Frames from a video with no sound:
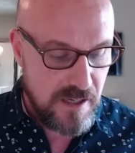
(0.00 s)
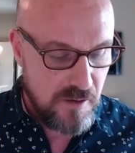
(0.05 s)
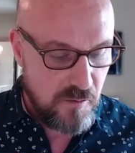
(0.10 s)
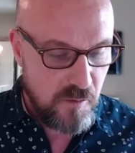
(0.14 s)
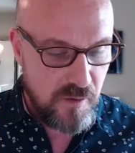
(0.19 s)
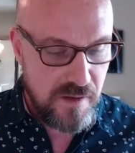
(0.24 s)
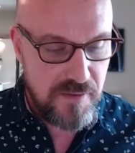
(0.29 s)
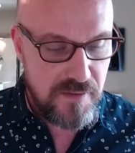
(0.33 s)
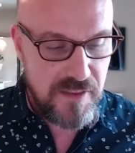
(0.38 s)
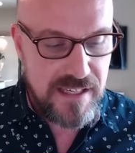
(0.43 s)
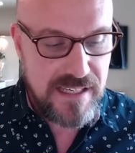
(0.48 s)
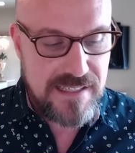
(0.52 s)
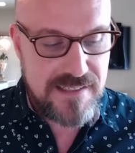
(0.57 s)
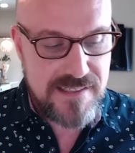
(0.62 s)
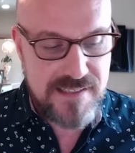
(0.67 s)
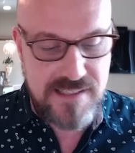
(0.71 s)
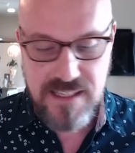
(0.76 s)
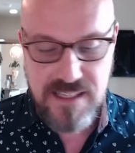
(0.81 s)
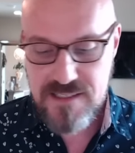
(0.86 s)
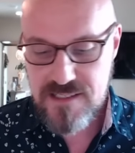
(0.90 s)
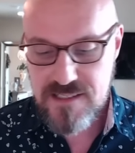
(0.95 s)
One thing he
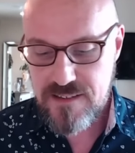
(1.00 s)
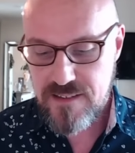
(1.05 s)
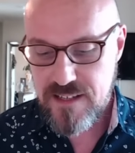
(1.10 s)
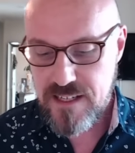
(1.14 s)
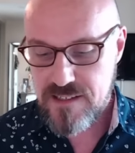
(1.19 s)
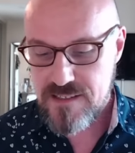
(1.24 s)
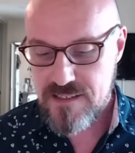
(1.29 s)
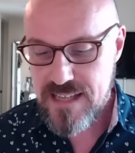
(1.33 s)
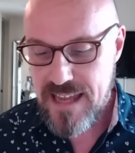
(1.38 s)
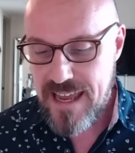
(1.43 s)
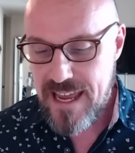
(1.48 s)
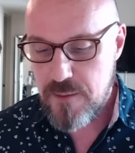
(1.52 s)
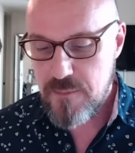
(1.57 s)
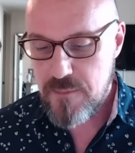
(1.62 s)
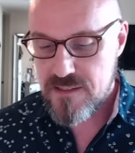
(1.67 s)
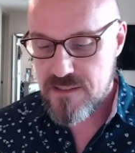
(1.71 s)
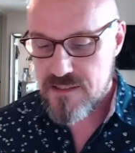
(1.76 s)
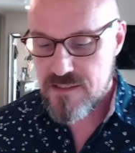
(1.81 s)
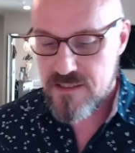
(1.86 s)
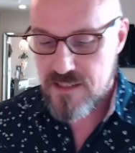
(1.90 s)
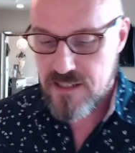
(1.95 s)
says in there is
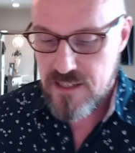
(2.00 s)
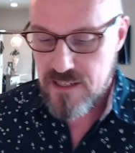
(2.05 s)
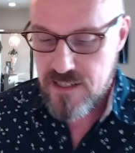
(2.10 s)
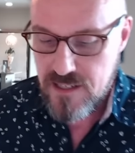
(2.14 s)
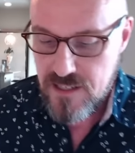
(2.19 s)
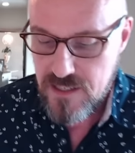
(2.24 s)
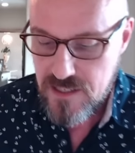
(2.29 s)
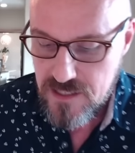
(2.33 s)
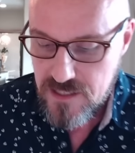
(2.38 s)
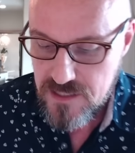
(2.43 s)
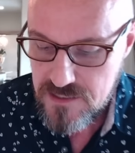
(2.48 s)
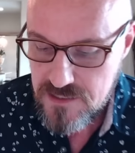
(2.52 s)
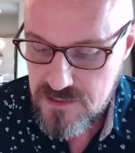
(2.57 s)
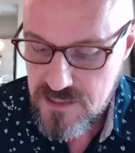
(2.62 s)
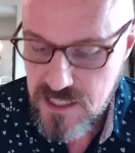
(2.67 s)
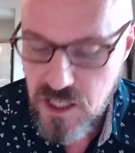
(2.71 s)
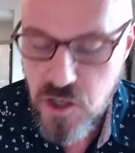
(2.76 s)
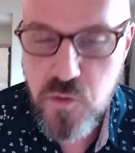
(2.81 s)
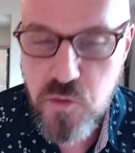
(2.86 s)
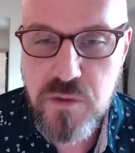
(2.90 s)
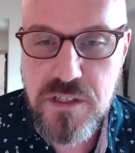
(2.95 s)
habits
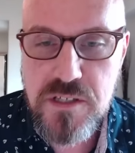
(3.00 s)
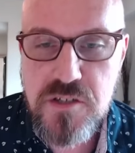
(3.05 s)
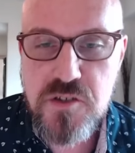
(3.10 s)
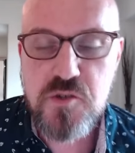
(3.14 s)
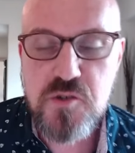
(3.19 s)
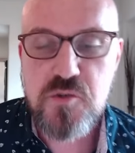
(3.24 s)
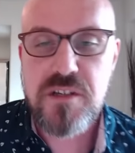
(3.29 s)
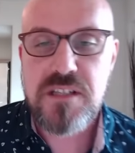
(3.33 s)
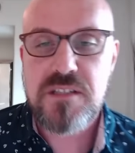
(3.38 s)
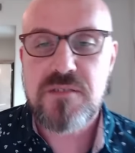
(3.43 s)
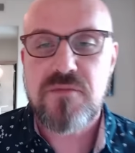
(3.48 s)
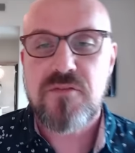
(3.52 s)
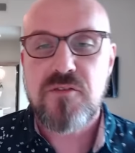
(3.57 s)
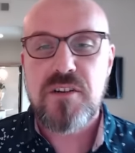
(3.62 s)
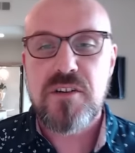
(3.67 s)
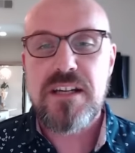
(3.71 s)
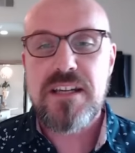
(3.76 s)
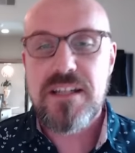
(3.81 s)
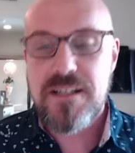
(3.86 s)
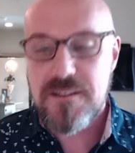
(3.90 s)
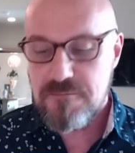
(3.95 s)
don't restrict
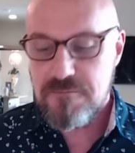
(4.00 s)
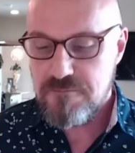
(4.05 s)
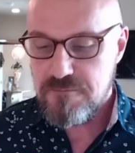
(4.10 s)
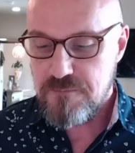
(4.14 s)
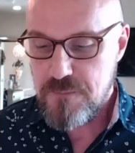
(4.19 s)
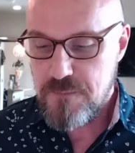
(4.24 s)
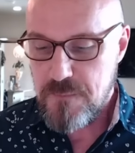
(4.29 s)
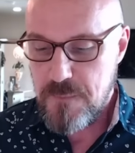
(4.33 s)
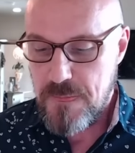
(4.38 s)
freedom,